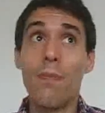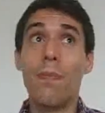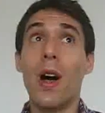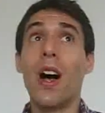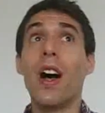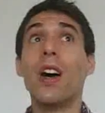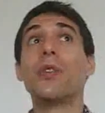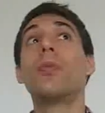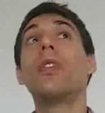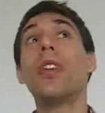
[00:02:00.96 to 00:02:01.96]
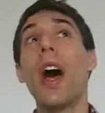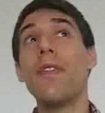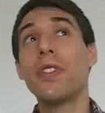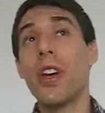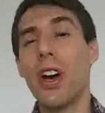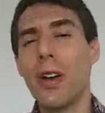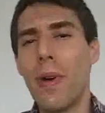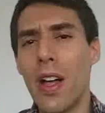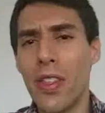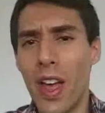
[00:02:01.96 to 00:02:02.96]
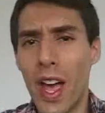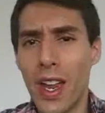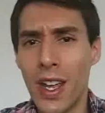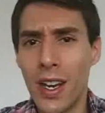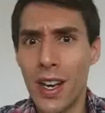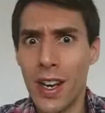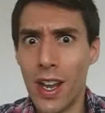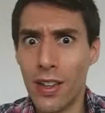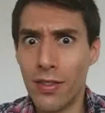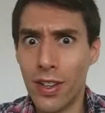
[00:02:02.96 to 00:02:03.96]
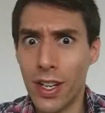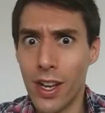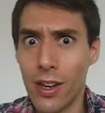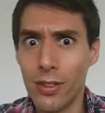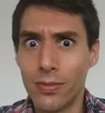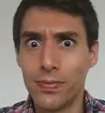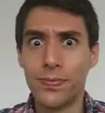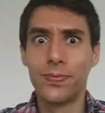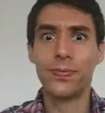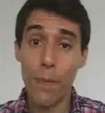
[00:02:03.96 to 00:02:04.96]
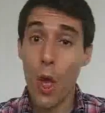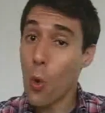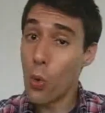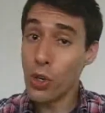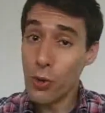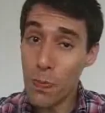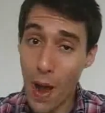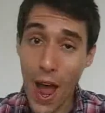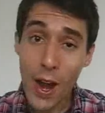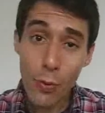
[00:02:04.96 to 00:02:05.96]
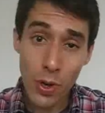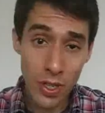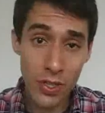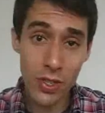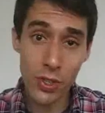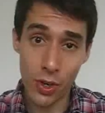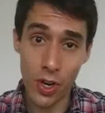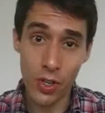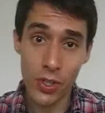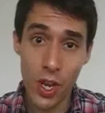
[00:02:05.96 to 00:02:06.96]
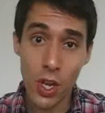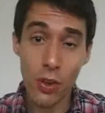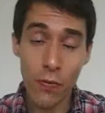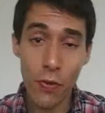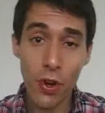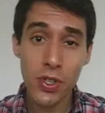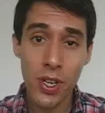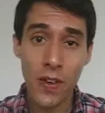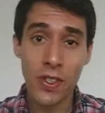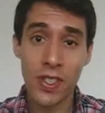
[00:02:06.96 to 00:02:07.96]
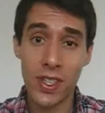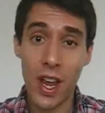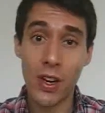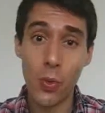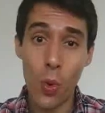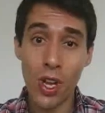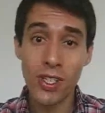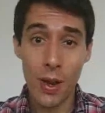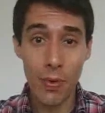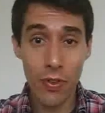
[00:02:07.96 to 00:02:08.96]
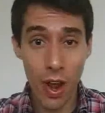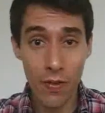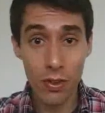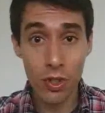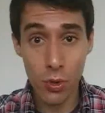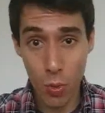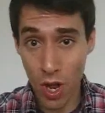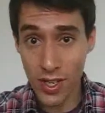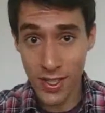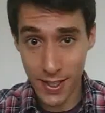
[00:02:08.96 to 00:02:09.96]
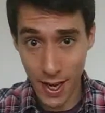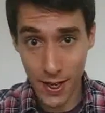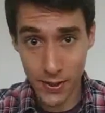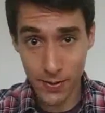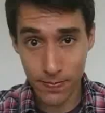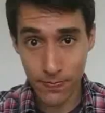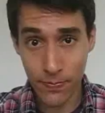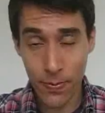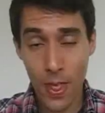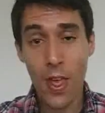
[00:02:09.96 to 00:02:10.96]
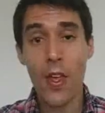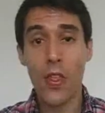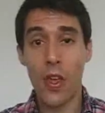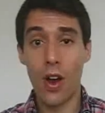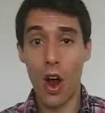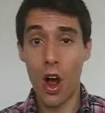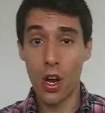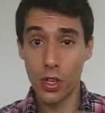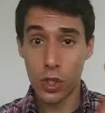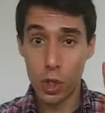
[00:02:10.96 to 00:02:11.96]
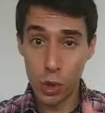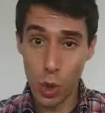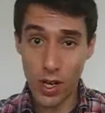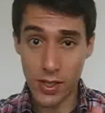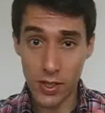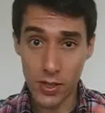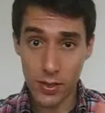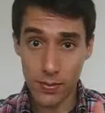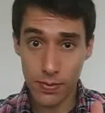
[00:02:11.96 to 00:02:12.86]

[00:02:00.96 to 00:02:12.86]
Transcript: but we'll have to talk about that in another video. When you buy renter's insurance, you first have to decide what type of coverage you want to get. There are two choices.